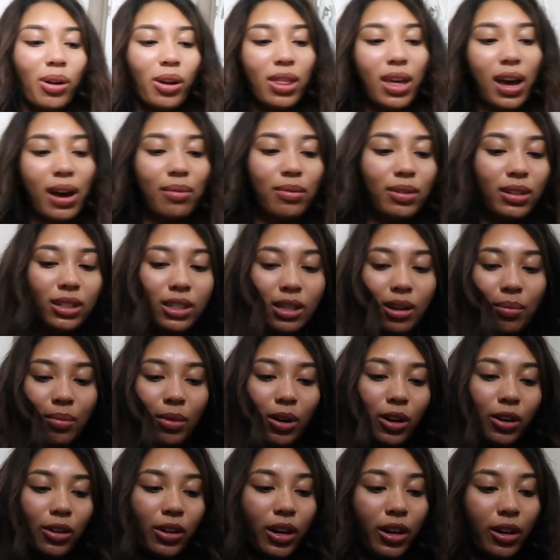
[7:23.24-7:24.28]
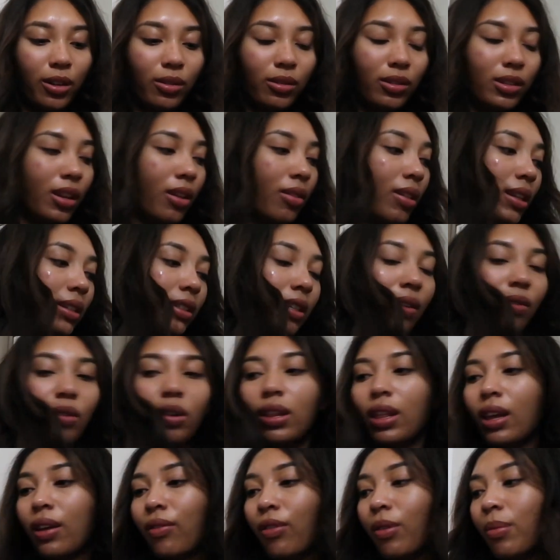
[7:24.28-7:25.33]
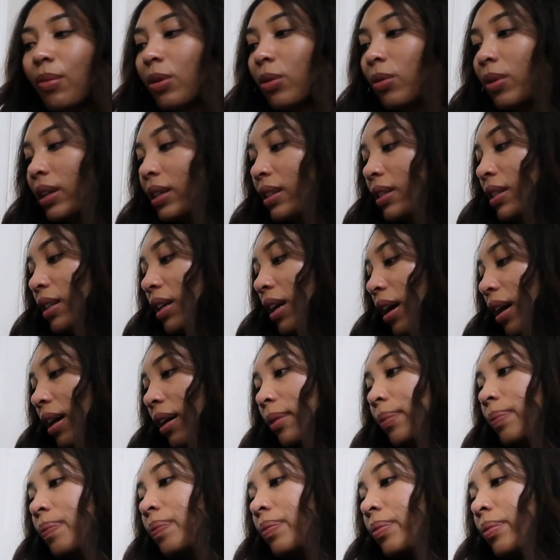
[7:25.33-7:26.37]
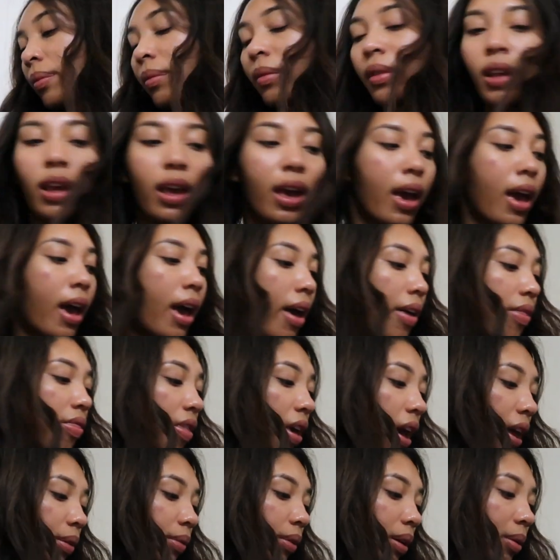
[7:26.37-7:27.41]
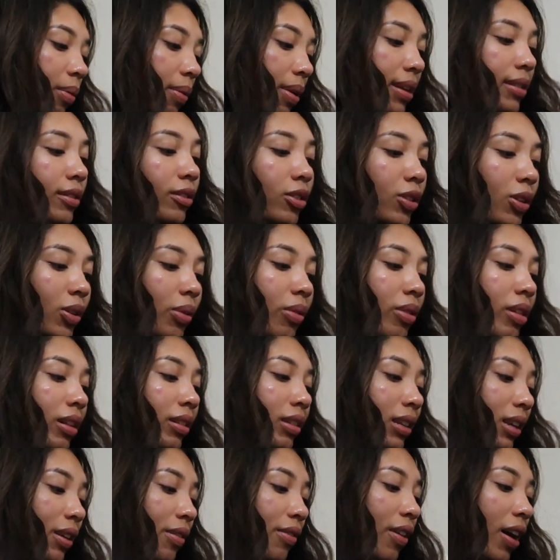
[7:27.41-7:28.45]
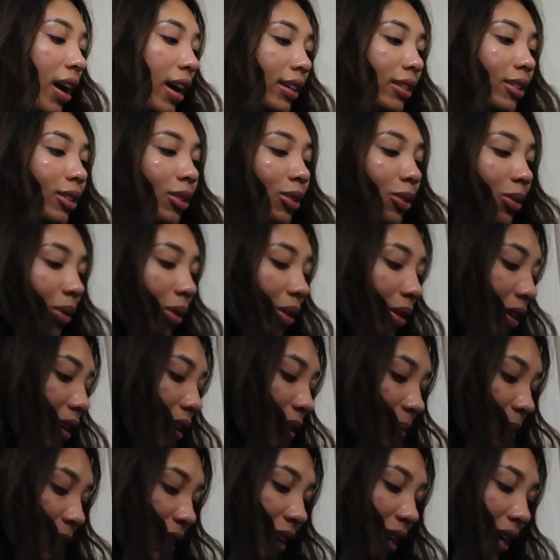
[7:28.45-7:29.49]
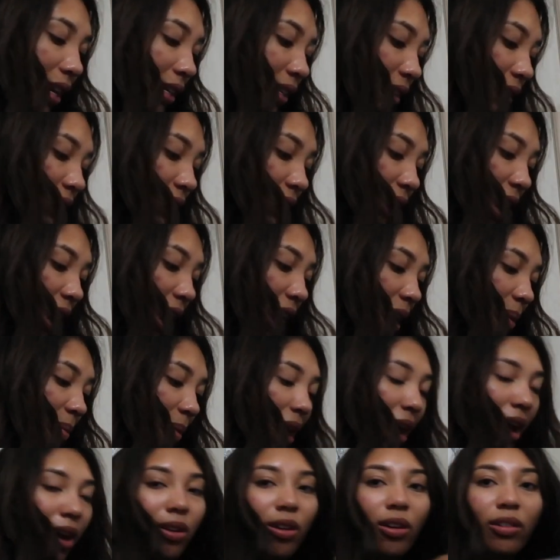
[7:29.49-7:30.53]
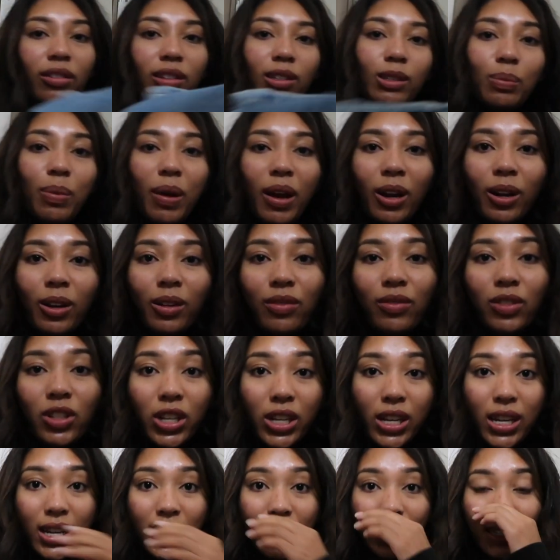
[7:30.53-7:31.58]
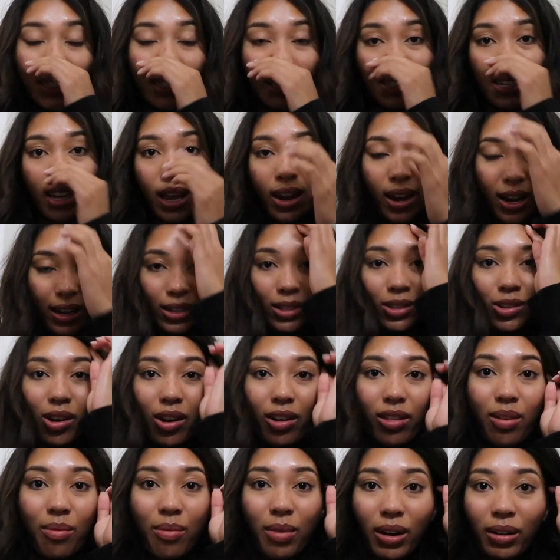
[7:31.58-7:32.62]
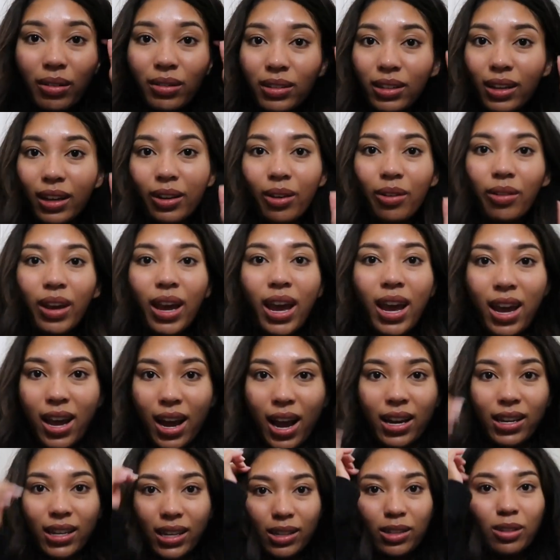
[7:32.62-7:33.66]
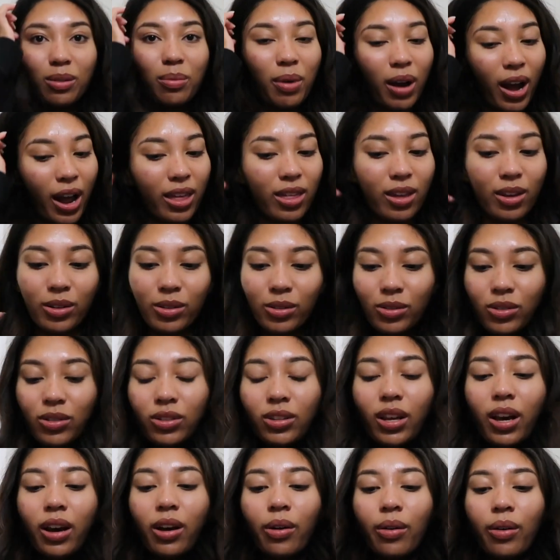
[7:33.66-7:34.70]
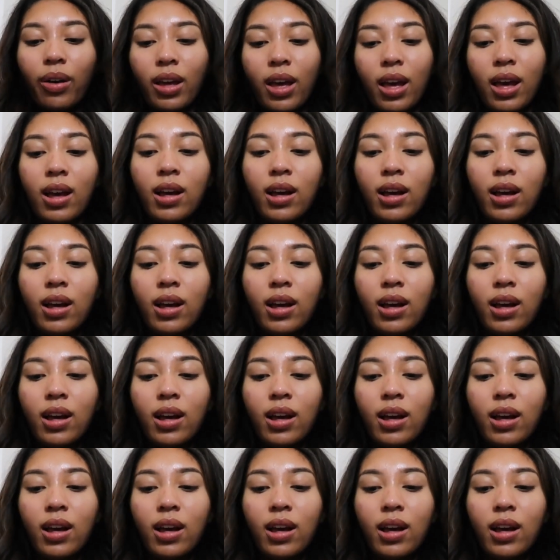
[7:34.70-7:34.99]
wear that one tomorrow so that's everything from aritzia and then we went to the levi's store because sam had on this pair of jeans and i saw them and i was like okay i need to buy those so